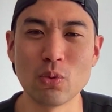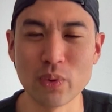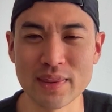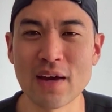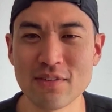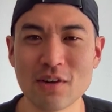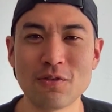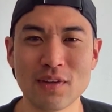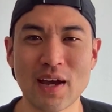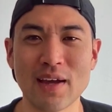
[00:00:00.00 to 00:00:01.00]
without
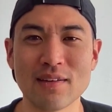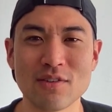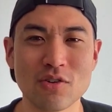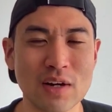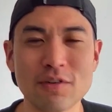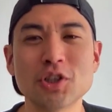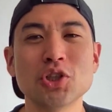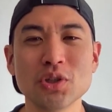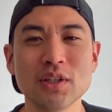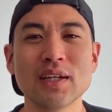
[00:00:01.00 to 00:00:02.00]
self-reliance, you're never
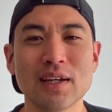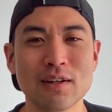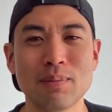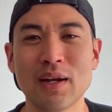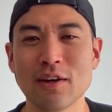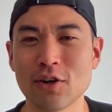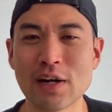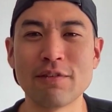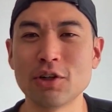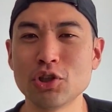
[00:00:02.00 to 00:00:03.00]
truly independent. You're
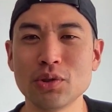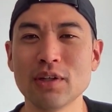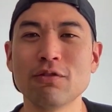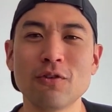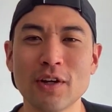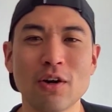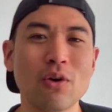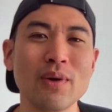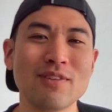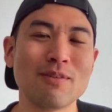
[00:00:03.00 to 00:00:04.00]
never truly free. You're
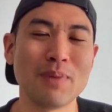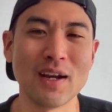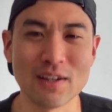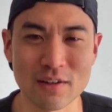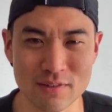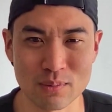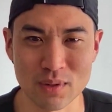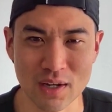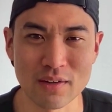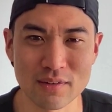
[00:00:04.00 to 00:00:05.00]
always depending on
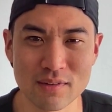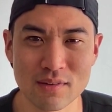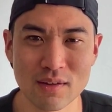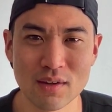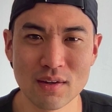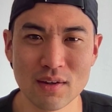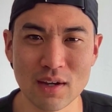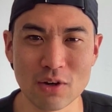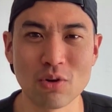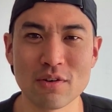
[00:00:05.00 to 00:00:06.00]
someone else
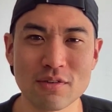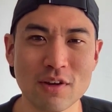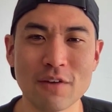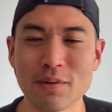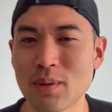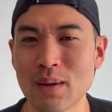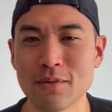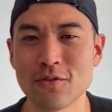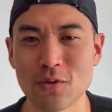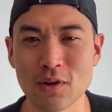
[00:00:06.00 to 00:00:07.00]
in order to solve your
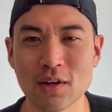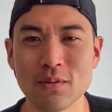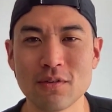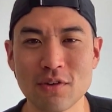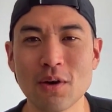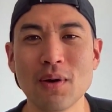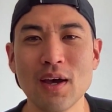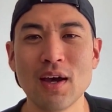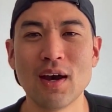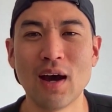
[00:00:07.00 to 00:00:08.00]
problems for you. So
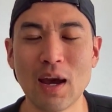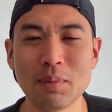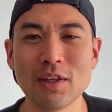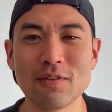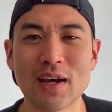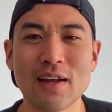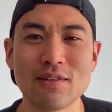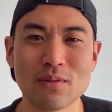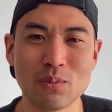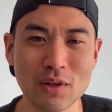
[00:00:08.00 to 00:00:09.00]
I believe
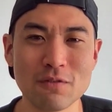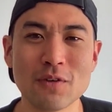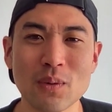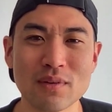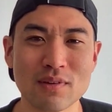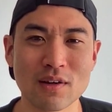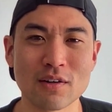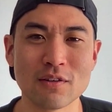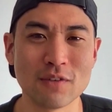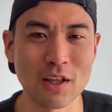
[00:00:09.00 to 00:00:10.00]
that really focusing
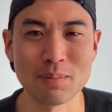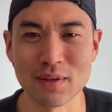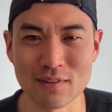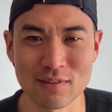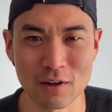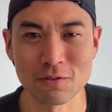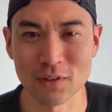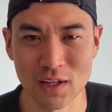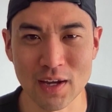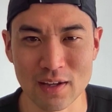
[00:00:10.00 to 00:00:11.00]
on developing
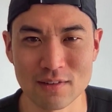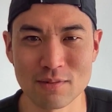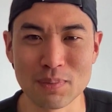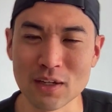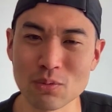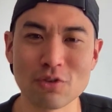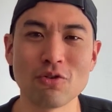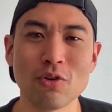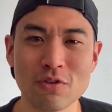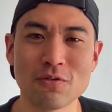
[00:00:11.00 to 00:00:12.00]
self-reliance, being
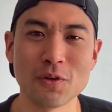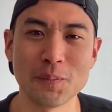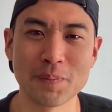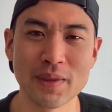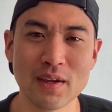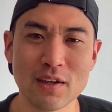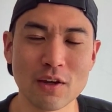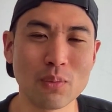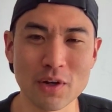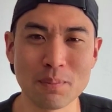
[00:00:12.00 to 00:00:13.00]
resourceful,
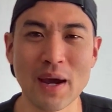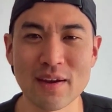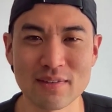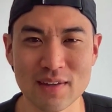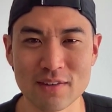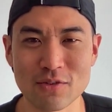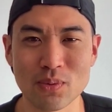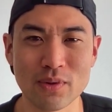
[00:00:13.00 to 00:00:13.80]
you know when your back is against